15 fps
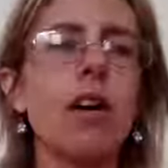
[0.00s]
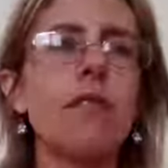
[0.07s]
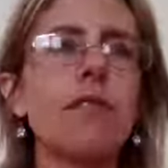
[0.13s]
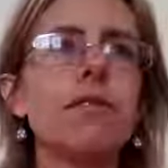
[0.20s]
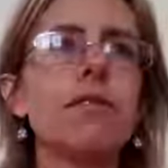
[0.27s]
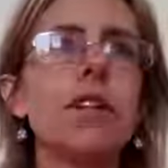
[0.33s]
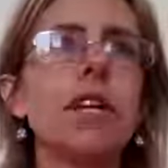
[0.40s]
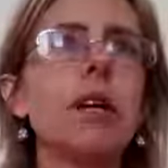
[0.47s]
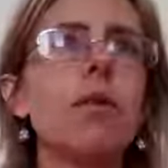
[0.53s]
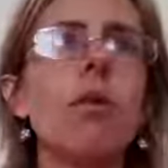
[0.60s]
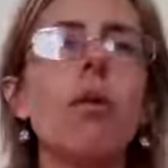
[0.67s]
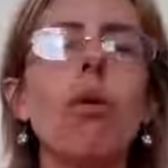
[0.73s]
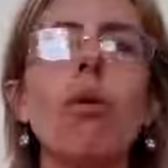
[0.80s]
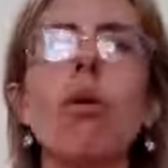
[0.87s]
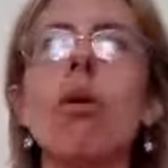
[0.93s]
of the
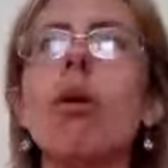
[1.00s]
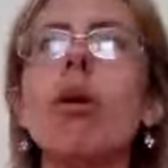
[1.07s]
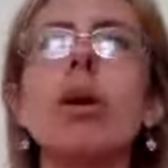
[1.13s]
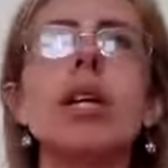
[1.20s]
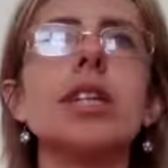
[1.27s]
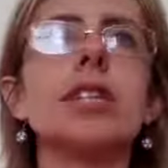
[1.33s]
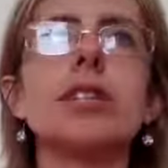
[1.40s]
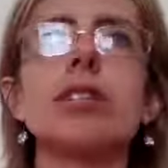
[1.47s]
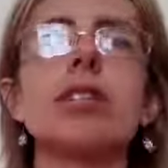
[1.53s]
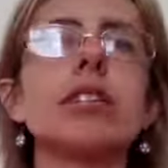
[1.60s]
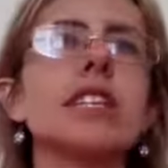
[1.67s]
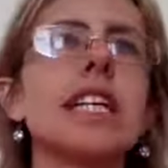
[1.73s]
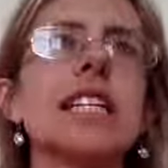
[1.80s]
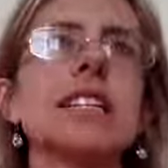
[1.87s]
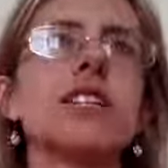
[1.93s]
all
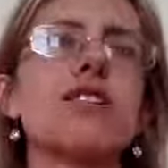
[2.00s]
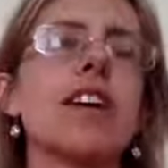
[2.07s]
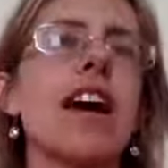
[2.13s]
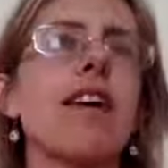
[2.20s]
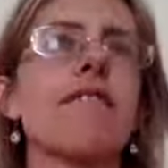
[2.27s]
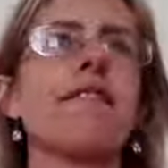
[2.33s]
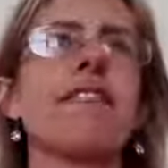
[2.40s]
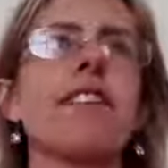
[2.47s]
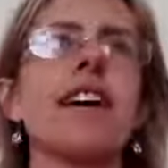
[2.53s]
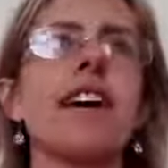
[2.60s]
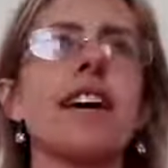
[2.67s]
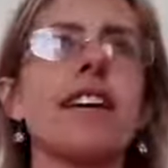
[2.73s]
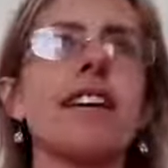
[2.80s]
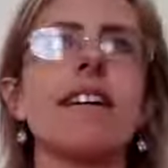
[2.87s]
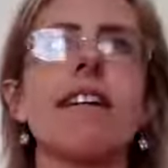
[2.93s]
total
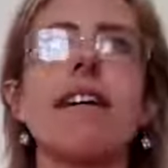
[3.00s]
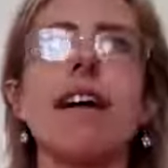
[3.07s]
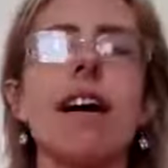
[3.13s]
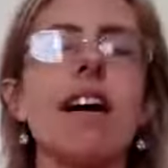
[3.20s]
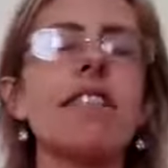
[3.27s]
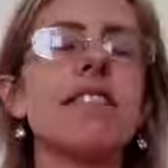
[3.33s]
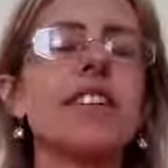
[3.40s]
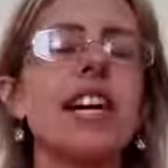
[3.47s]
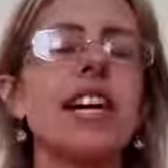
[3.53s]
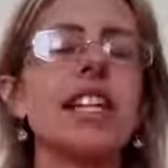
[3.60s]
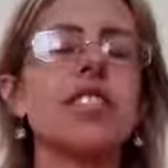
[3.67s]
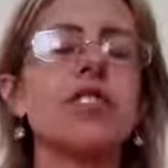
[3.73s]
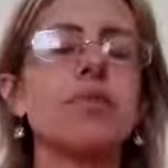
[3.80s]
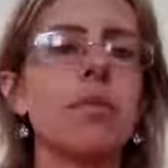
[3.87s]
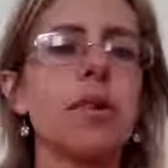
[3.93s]
traffic,
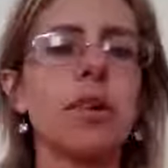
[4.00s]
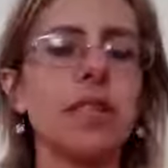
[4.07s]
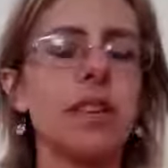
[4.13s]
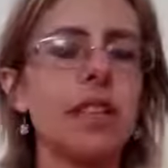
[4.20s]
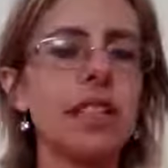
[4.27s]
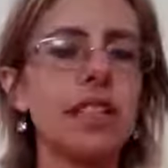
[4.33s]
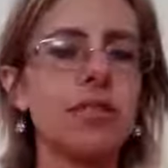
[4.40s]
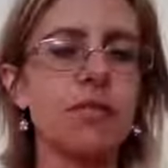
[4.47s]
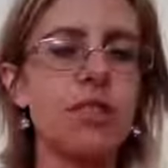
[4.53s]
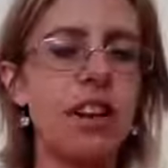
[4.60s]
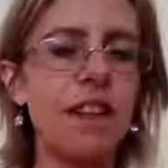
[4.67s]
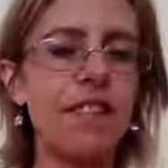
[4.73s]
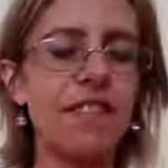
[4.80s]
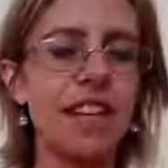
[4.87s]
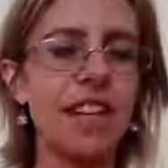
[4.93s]
average monthly
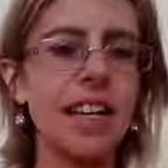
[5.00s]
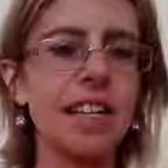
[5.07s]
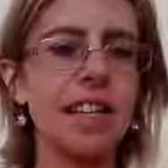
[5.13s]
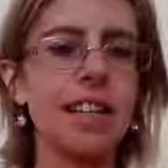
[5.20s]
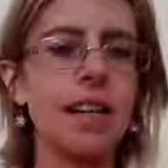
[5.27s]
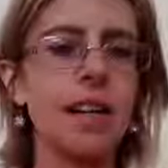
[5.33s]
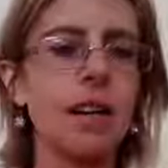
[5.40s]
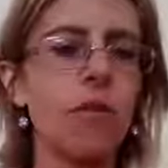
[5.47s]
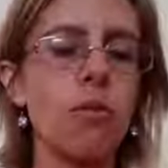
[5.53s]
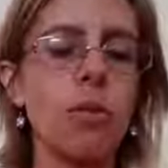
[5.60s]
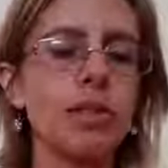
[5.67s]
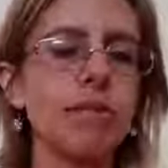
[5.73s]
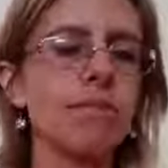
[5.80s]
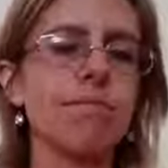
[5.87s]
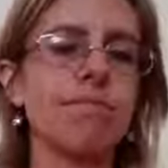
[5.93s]
traffic,
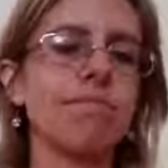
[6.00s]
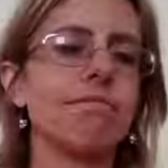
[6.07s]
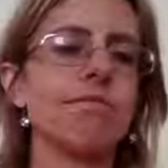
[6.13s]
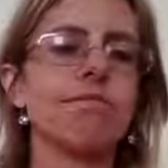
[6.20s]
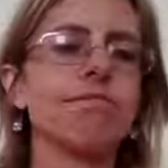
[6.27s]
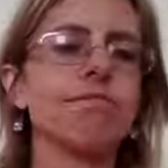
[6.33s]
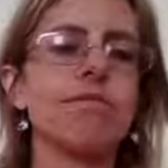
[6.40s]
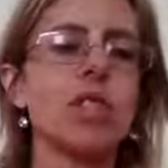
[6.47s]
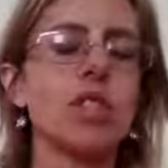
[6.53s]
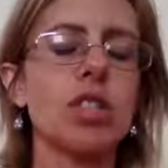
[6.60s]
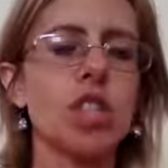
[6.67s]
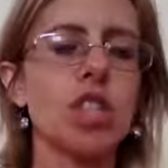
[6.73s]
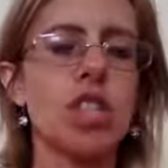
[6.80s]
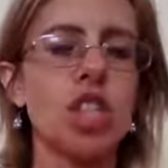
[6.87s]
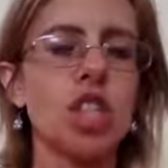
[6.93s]
one
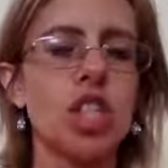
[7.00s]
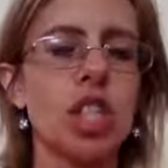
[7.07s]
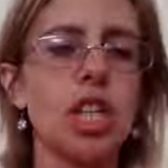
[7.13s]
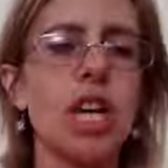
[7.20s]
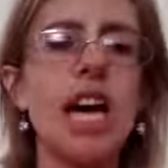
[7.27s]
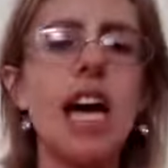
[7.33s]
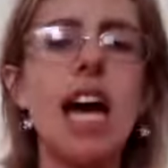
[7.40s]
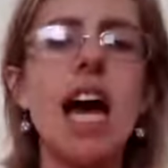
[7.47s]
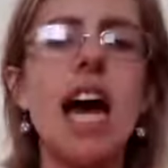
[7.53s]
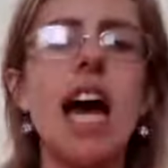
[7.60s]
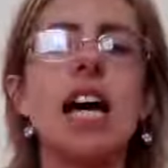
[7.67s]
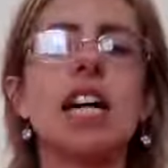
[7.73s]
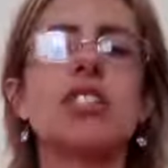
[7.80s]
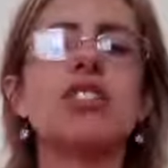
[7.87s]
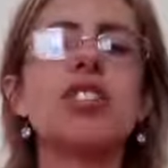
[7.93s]
search,
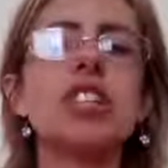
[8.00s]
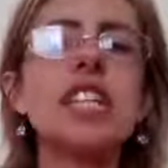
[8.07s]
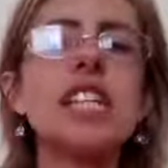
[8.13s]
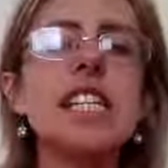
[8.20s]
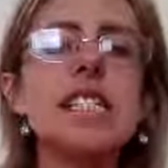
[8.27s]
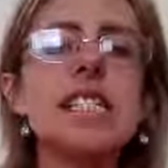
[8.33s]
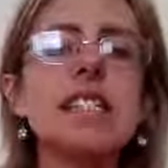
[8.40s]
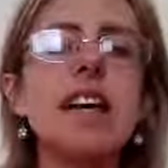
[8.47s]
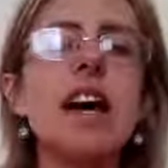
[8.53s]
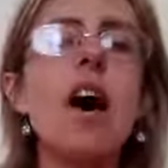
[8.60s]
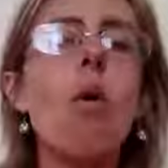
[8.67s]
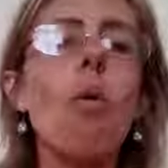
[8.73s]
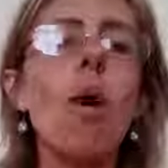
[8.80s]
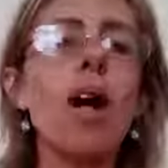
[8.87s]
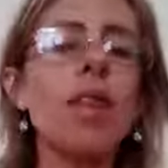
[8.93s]
there is
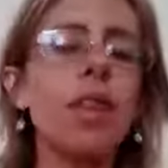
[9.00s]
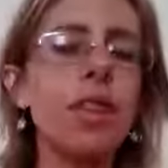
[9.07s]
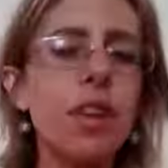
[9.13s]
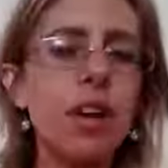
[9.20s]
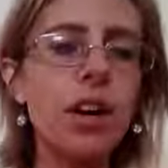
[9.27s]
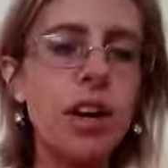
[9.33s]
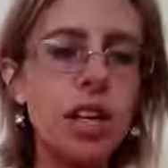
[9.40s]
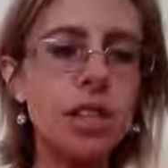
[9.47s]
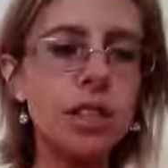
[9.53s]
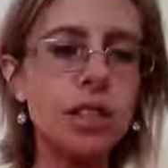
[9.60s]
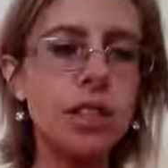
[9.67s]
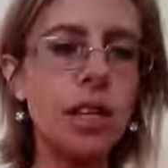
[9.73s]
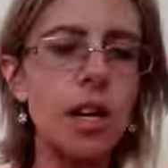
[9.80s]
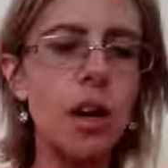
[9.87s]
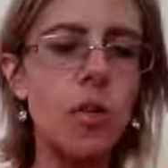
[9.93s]

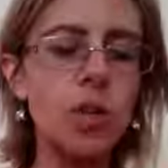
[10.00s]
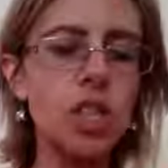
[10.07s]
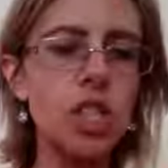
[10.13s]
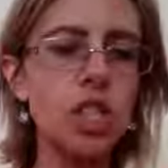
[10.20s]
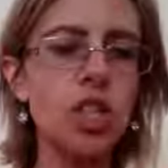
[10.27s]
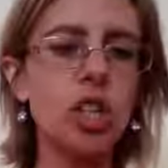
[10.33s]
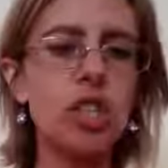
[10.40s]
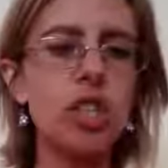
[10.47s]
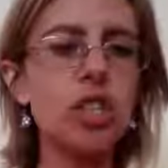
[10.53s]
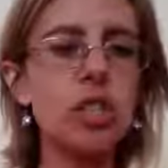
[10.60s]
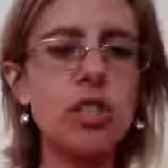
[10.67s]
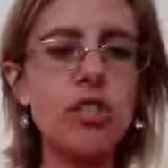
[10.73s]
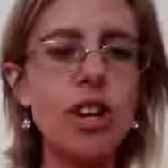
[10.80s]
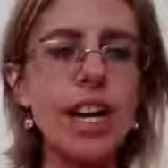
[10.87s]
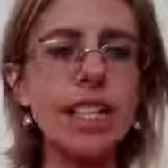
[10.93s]
1/3 which
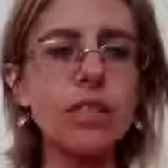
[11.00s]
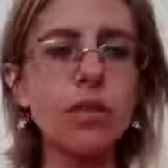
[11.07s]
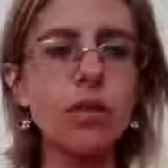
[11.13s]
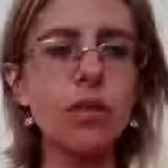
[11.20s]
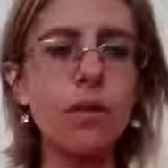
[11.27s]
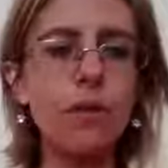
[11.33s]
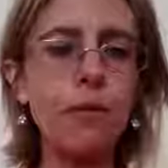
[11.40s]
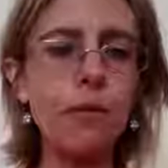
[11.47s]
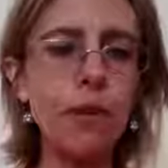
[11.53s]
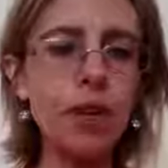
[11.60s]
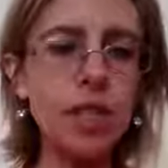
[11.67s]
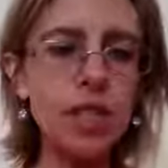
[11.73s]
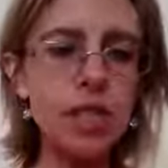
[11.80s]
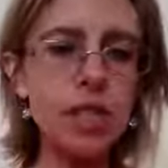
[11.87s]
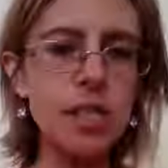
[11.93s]
goes straight to the
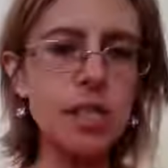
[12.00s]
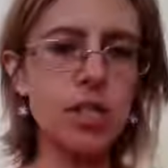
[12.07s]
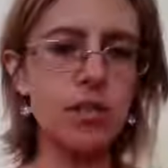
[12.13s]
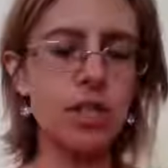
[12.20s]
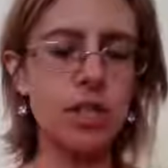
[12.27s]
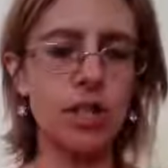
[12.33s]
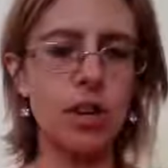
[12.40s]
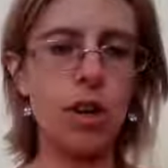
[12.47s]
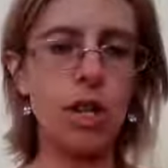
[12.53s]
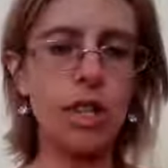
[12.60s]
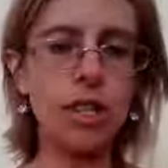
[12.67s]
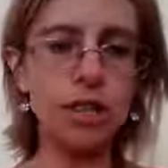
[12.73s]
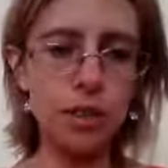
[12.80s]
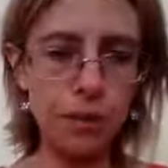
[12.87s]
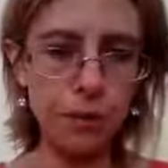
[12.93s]
first
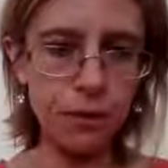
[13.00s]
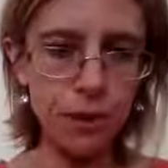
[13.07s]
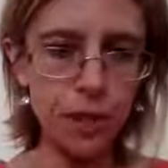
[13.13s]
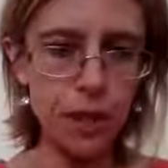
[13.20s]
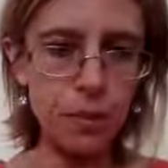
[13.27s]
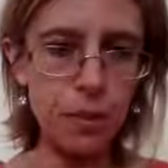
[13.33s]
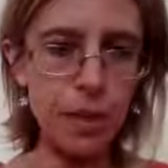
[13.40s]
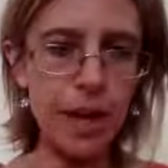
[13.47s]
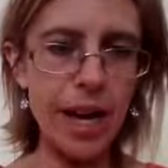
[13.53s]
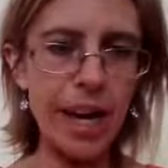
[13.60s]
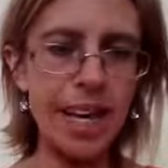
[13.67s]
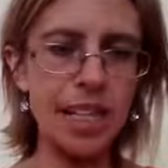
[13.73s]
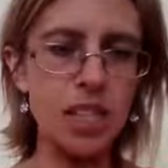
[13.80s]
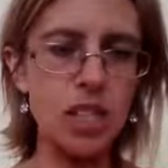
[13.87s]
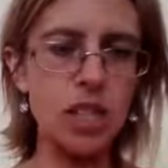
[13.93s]
result on the first
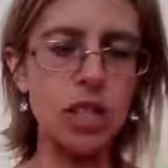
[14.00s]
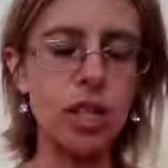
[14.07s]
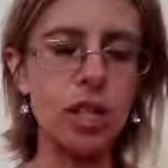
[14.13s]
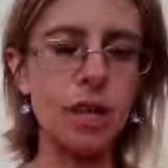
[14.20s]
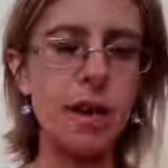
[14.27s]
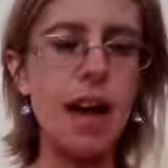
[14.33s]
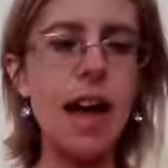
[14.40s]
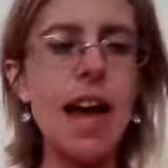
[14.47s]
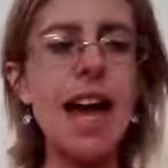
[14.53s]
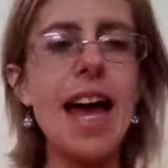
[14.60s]
page. Then